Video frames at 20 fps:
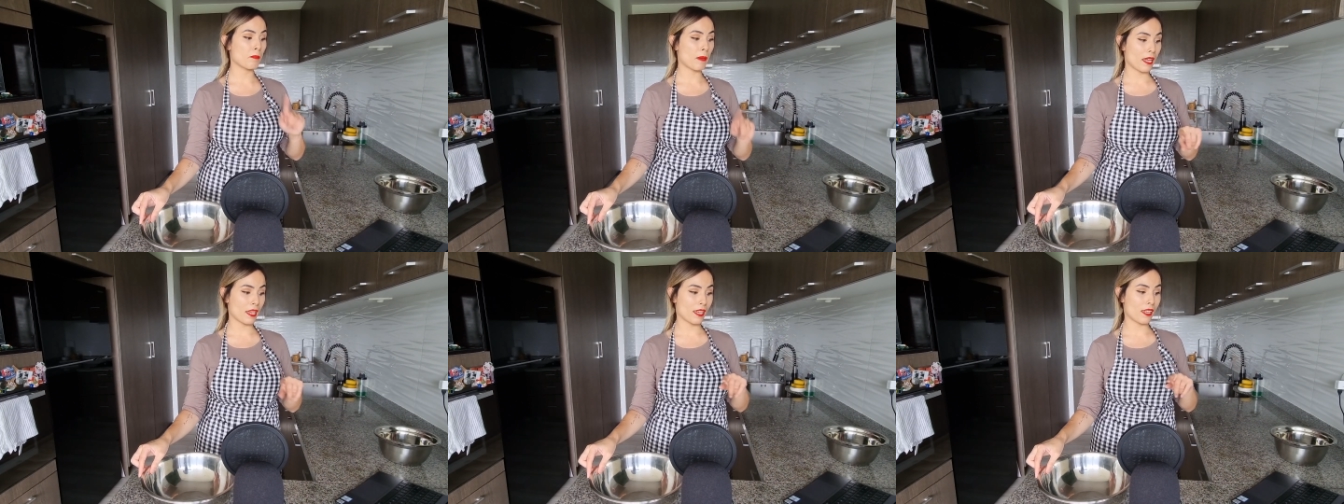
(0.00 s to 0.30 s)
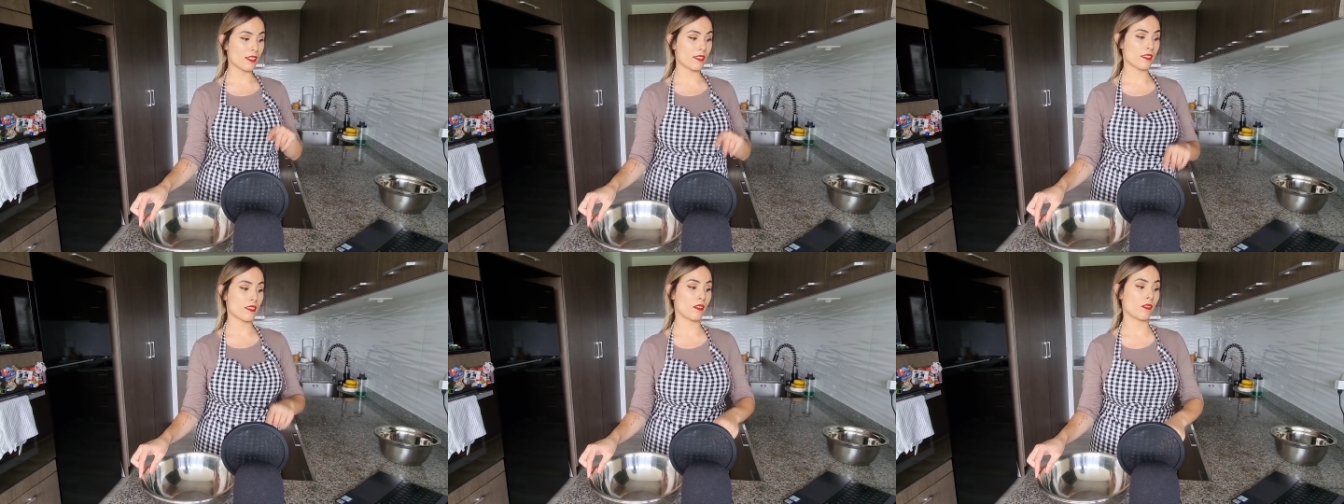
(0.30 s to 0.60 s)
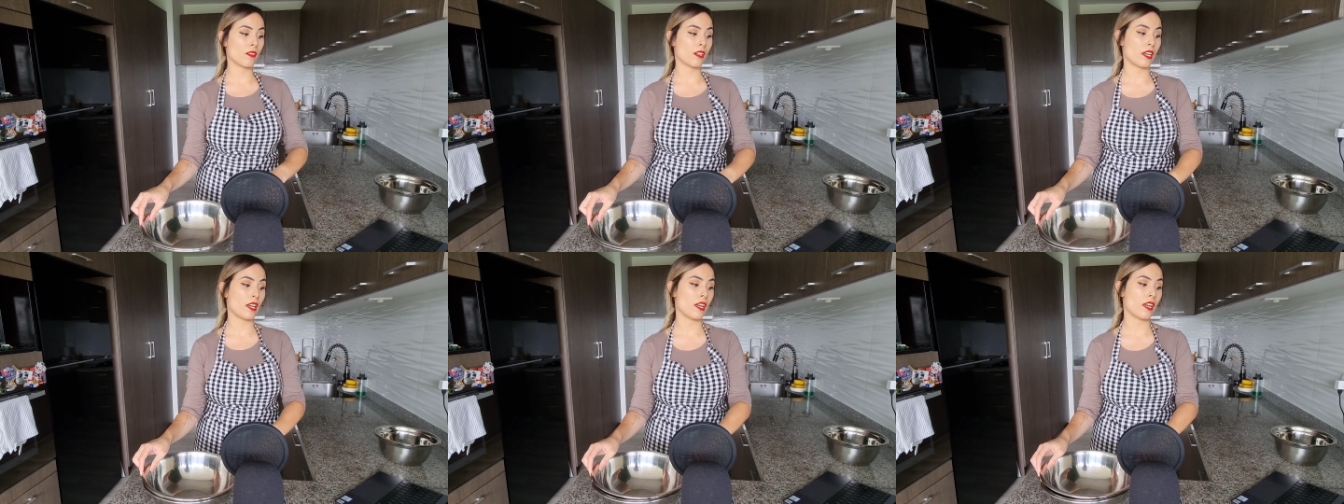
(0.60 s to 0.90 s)
baking
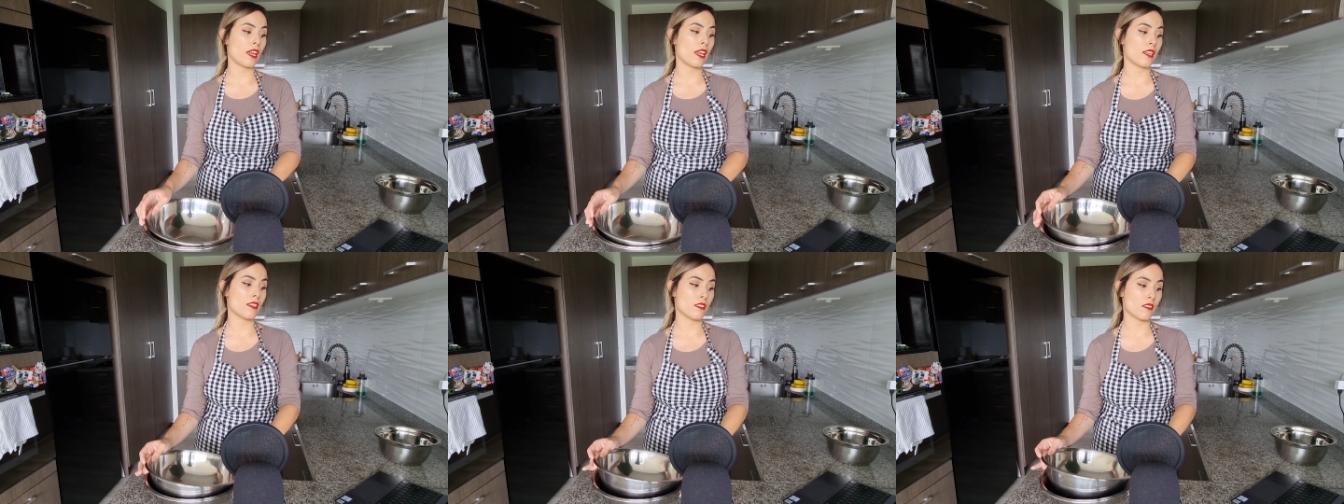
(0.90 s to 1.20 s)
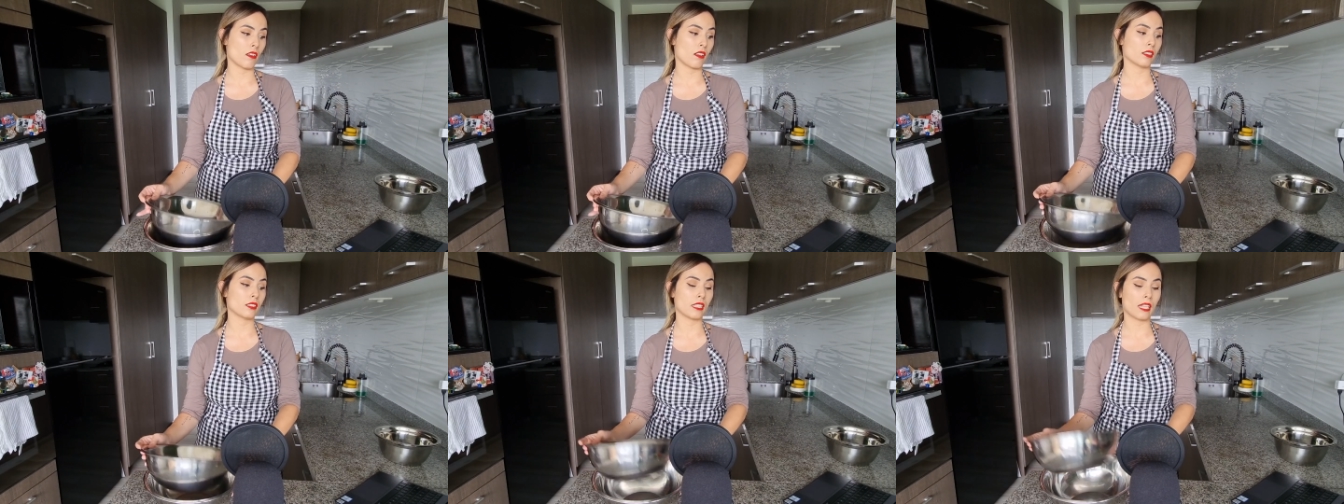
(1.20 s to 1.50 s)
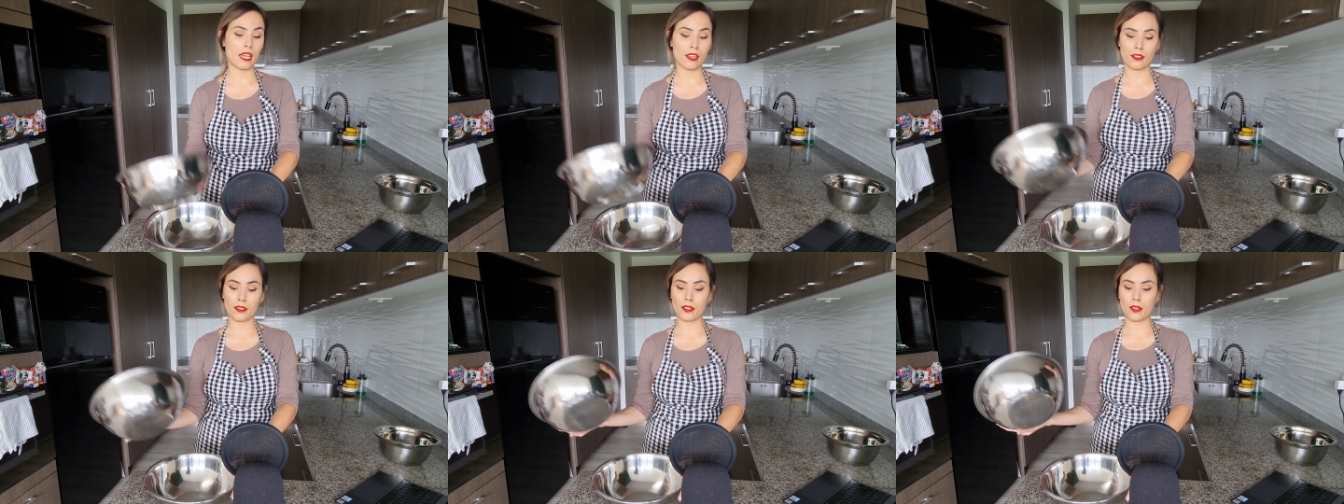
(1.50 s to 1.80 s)
soda, and salt
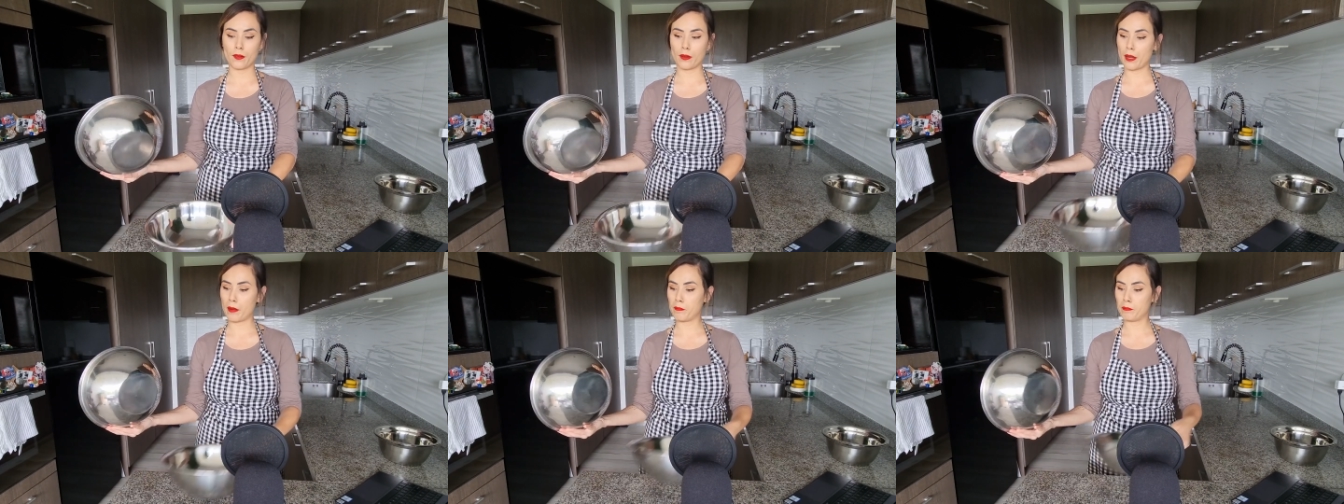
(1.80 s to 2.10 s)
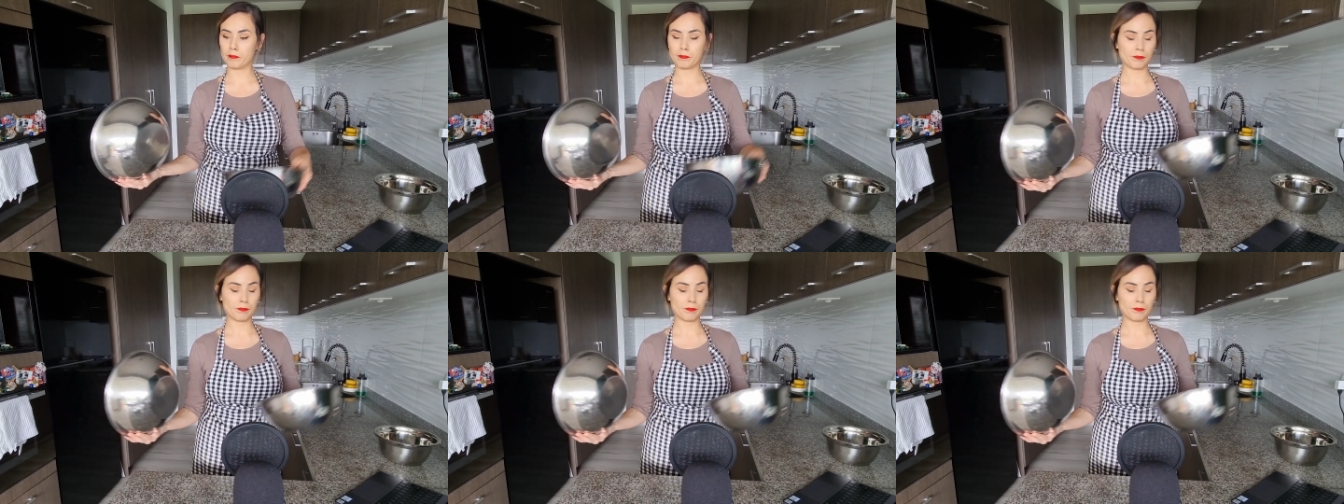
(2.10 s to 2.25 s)
together. Okay.